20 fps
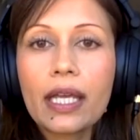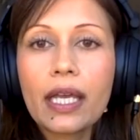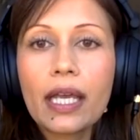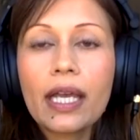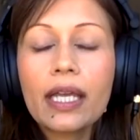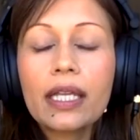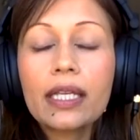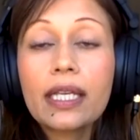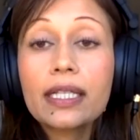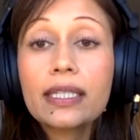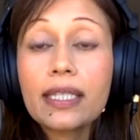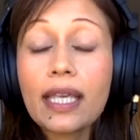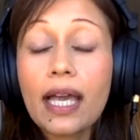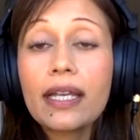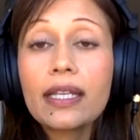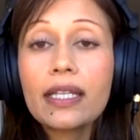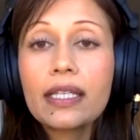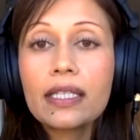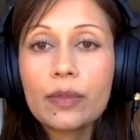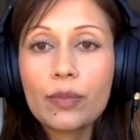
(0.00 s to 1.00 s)
and
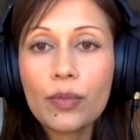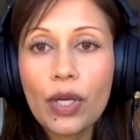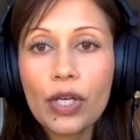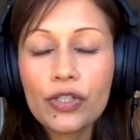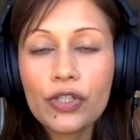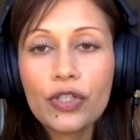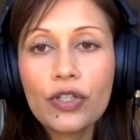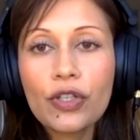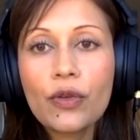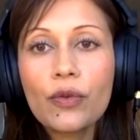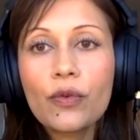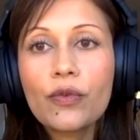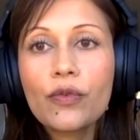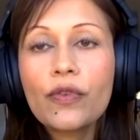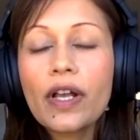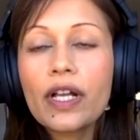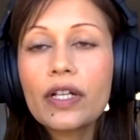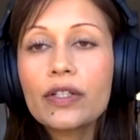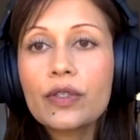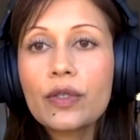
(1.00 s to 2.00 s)
anxiety and depression you
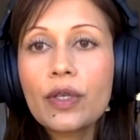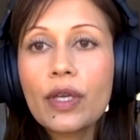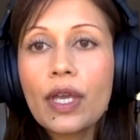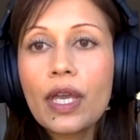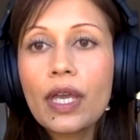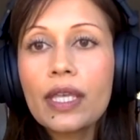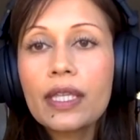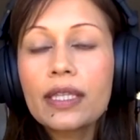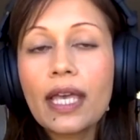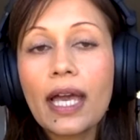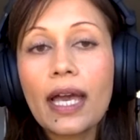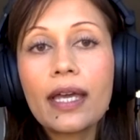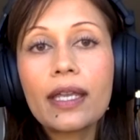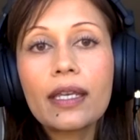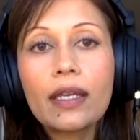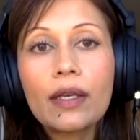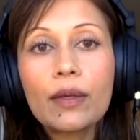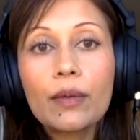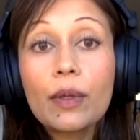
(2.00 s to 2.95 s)
felt that